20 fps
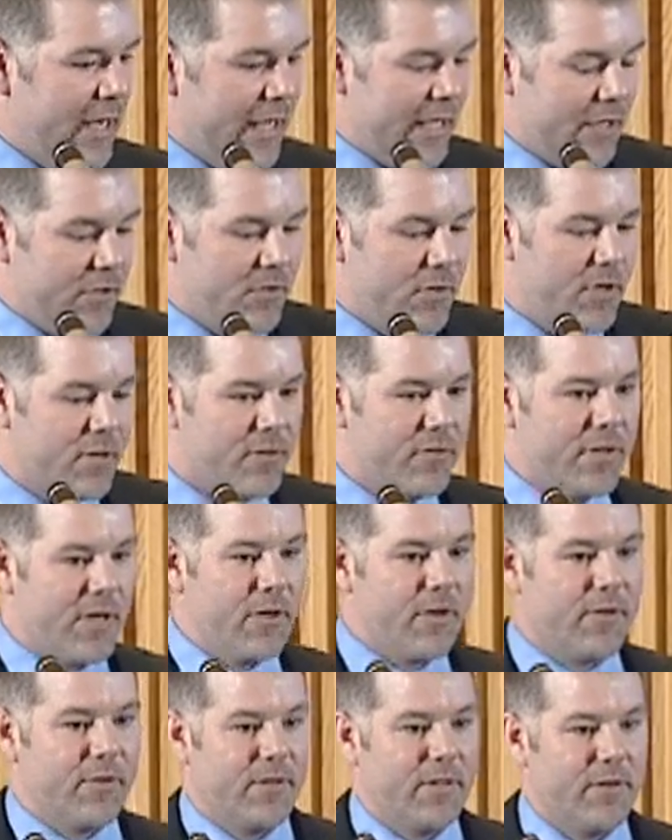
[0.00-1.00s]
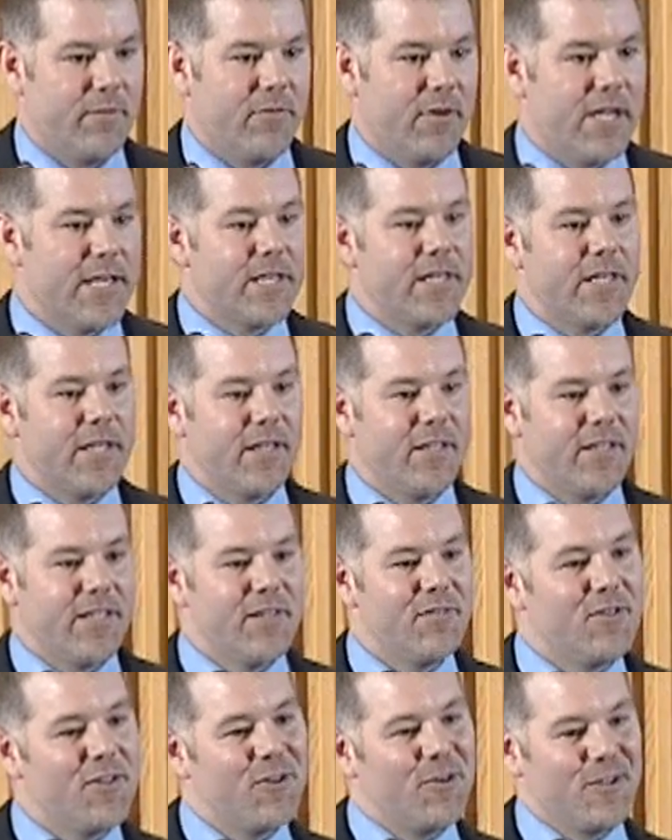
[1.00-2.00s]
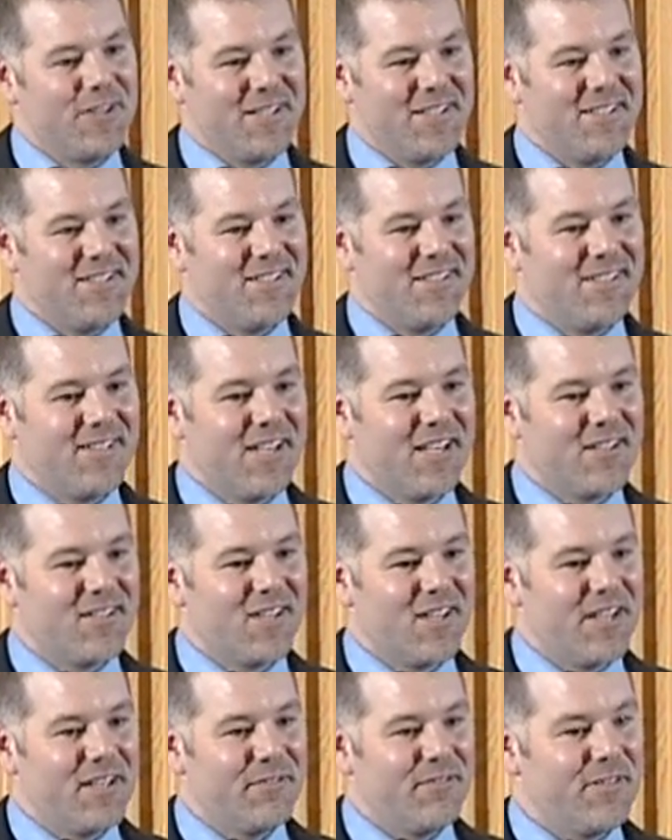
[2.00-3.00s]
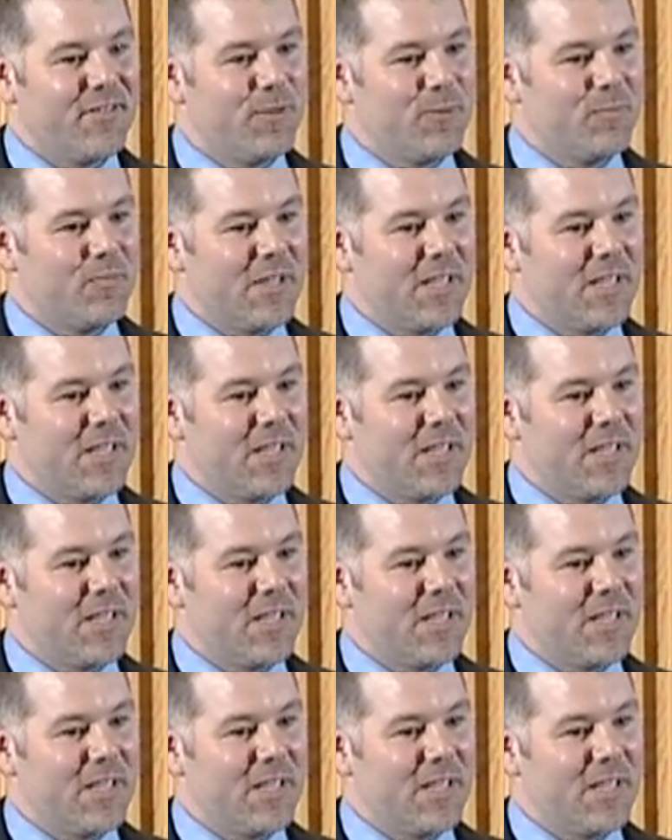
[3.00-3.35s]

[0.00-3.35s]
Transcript: And it turns out that Viking, even though it didn't detect life,